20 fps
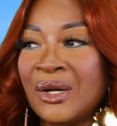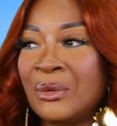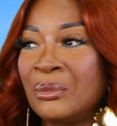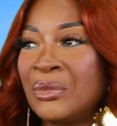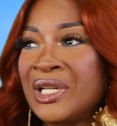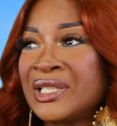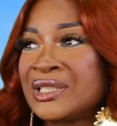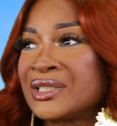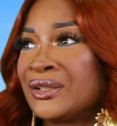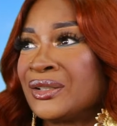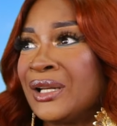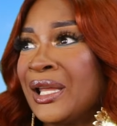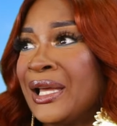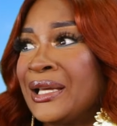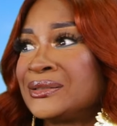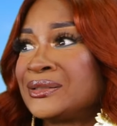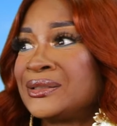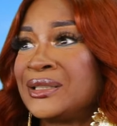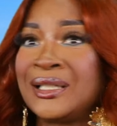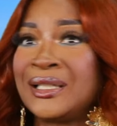what is her
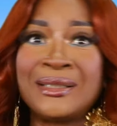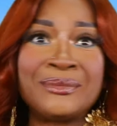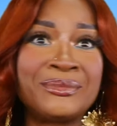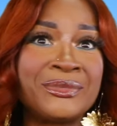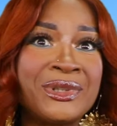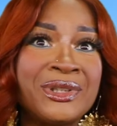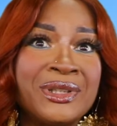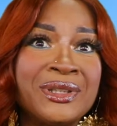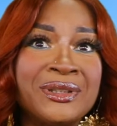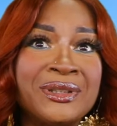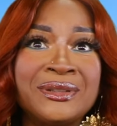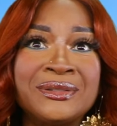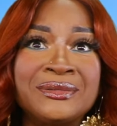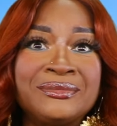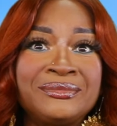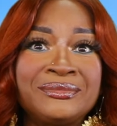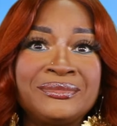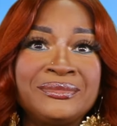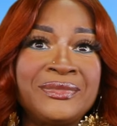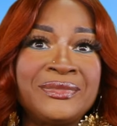last name, girl?
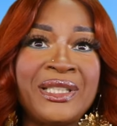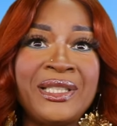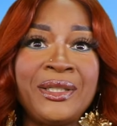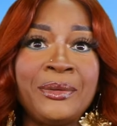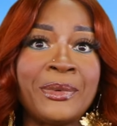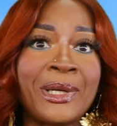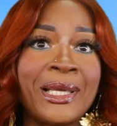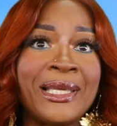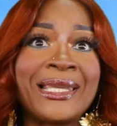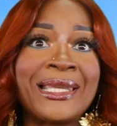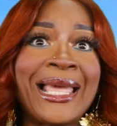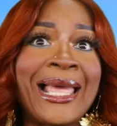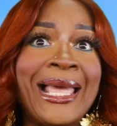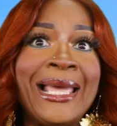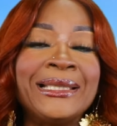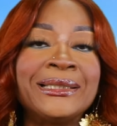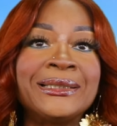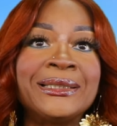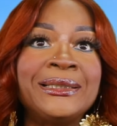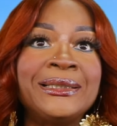Anyway,
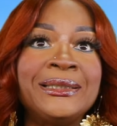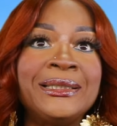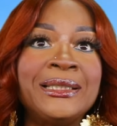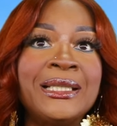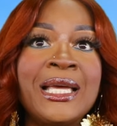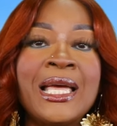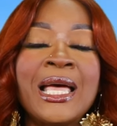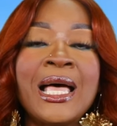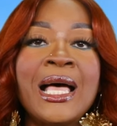Caitlin